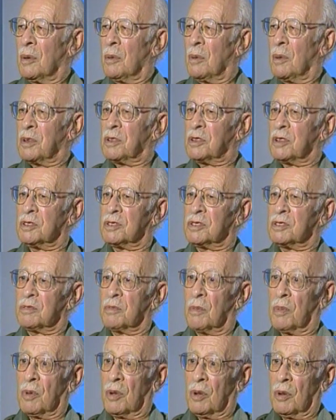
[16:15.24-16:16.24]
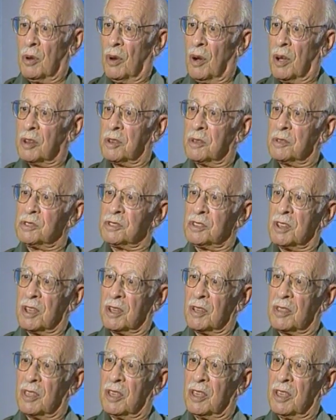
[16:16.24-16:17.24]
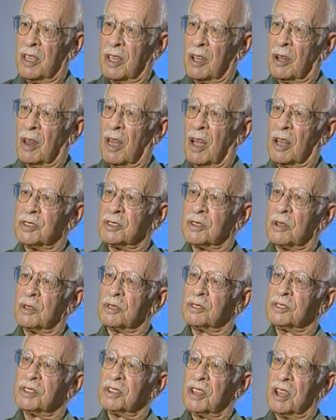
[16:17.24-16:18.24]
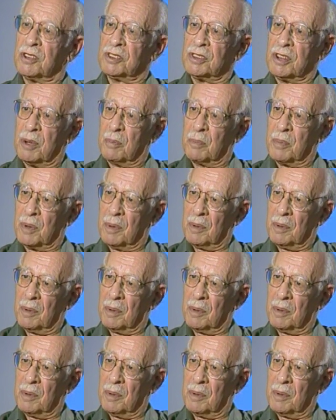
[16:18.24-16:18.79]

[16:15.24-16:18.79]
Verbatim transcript: which is going to sink the ecological ship.